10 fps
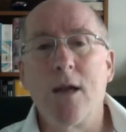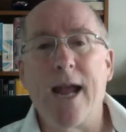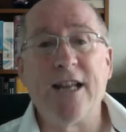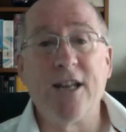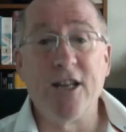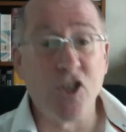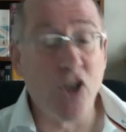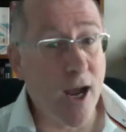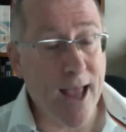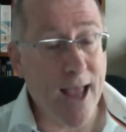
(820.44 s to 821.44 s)
and it does
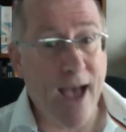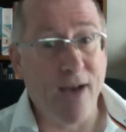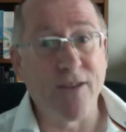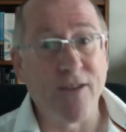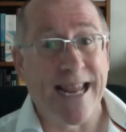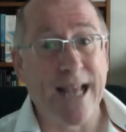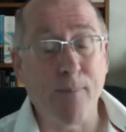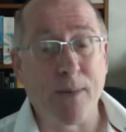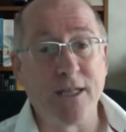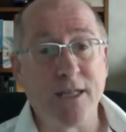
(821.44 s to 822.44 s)
not have a
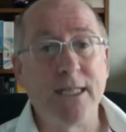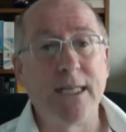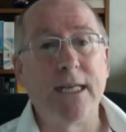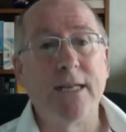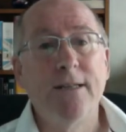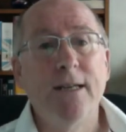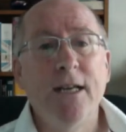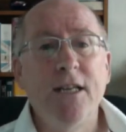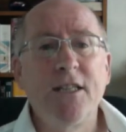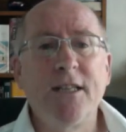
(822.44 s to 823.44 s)
capital D,
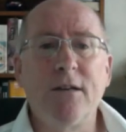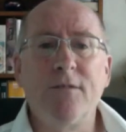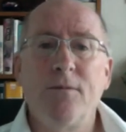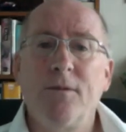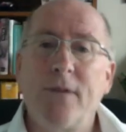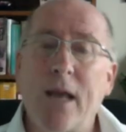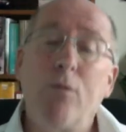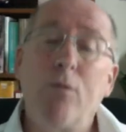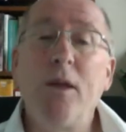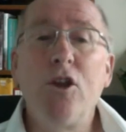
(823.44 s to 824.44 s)
still, that
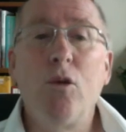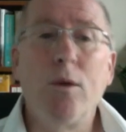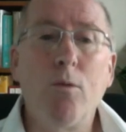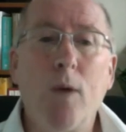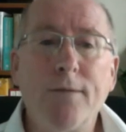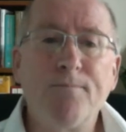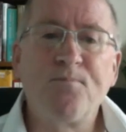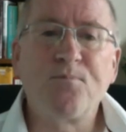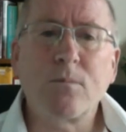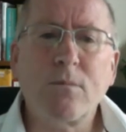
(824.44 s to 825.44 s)
would be the only one.
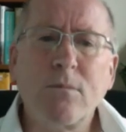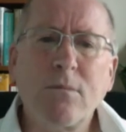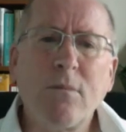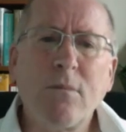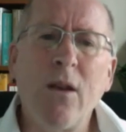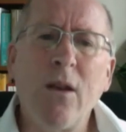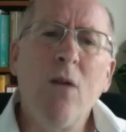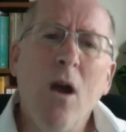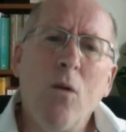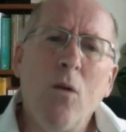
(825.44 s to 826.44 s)
Now,
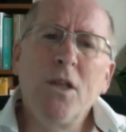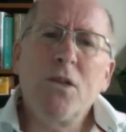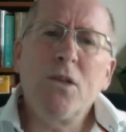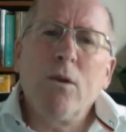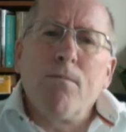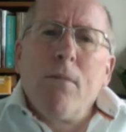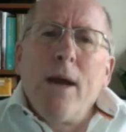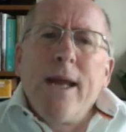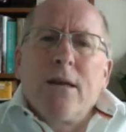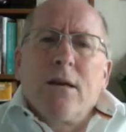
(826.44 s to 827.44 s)
Wordsworth
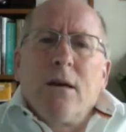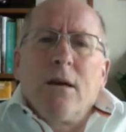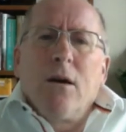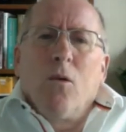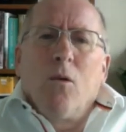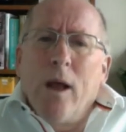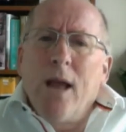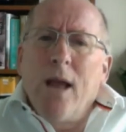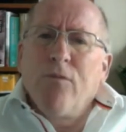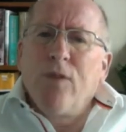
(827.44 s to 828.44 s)
might well
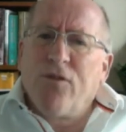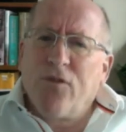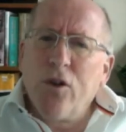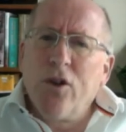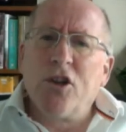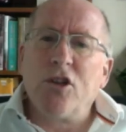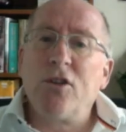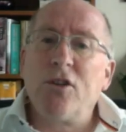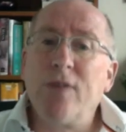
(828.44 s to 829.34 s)
have referred to the